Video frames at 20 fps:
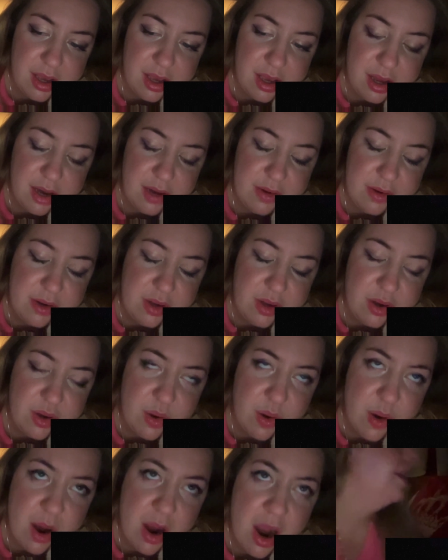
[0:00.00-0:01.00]
don't
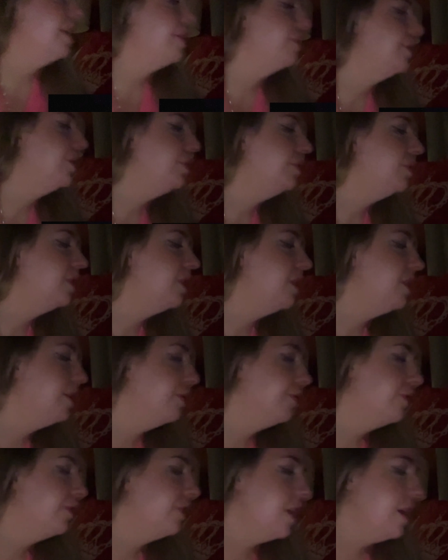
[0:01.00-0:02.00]
know. I know, you sit here
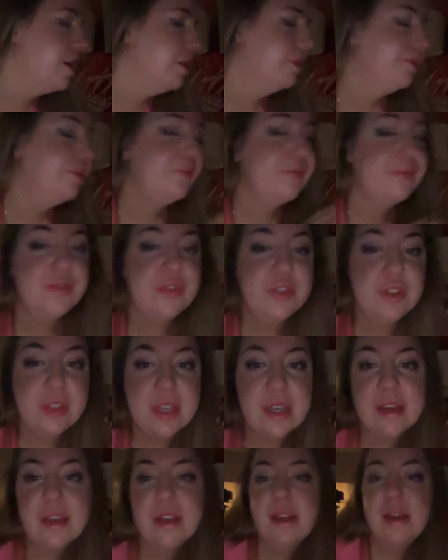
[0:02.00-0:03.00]
for a
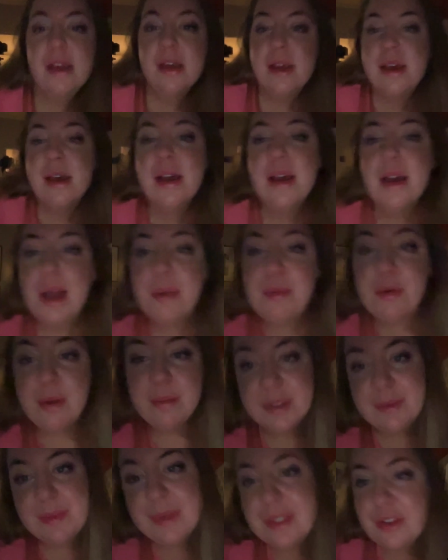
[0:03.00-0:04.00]
second. I
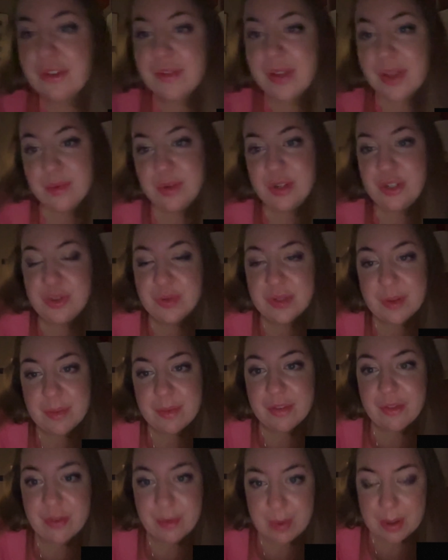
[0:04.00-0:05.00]
promised myself I would do
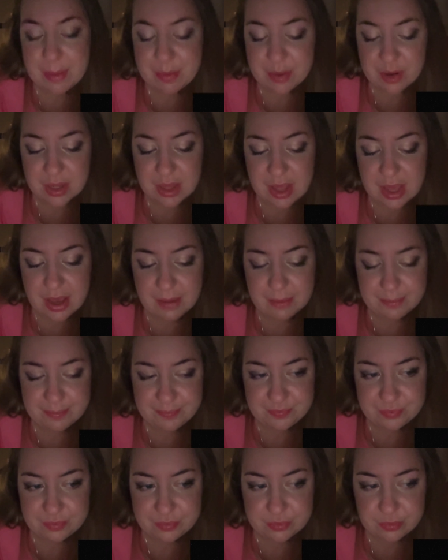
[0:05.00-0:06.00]
something for my birthday.
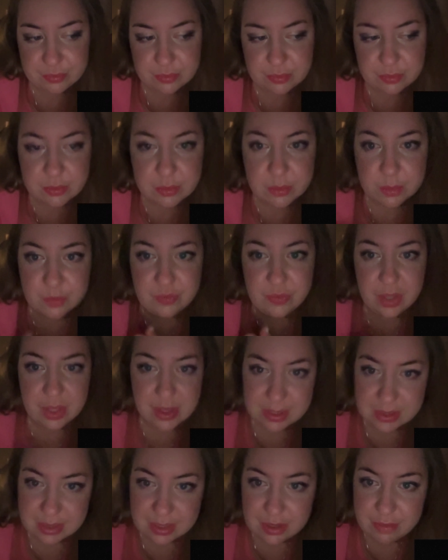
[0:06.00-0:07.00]

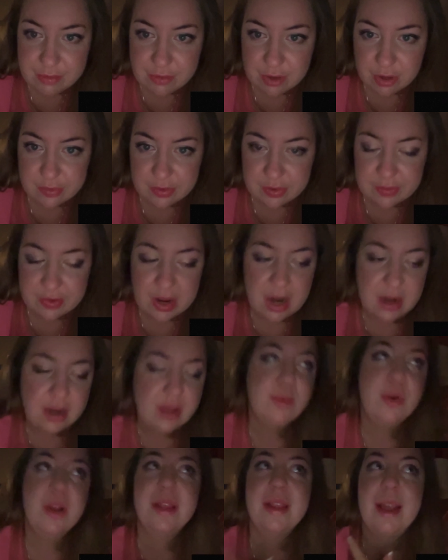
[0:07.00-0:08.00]
It didn't involve
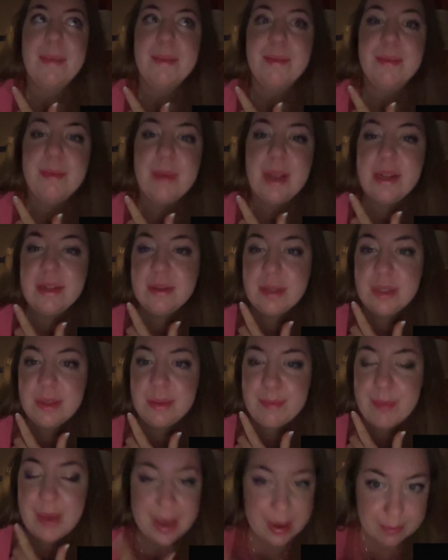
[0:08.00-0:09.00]
anyone, that meant to
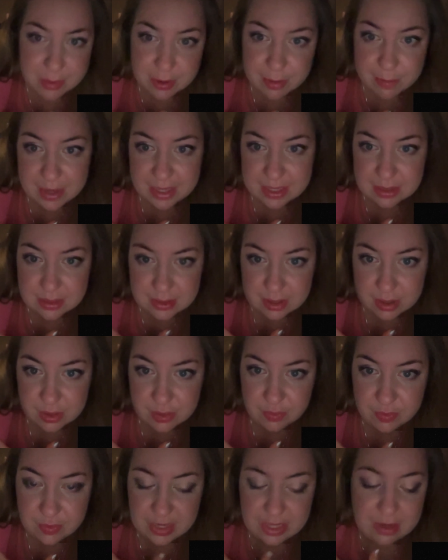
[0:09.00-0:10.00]
pamper
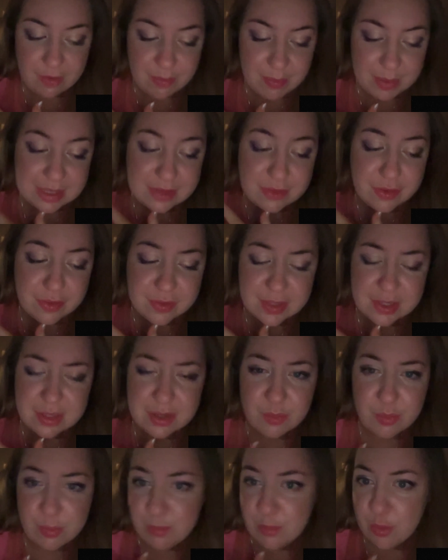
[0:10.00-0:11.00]
myself and give myself
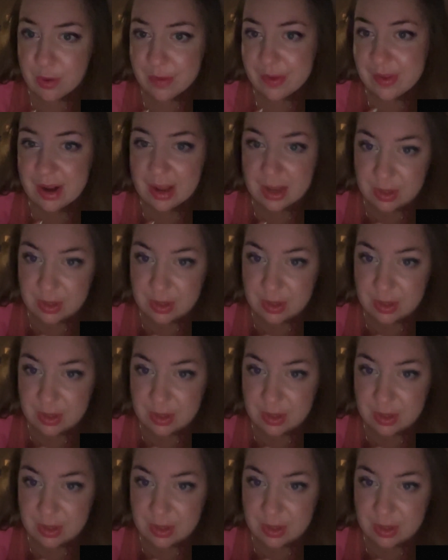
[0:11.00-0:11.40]
more than I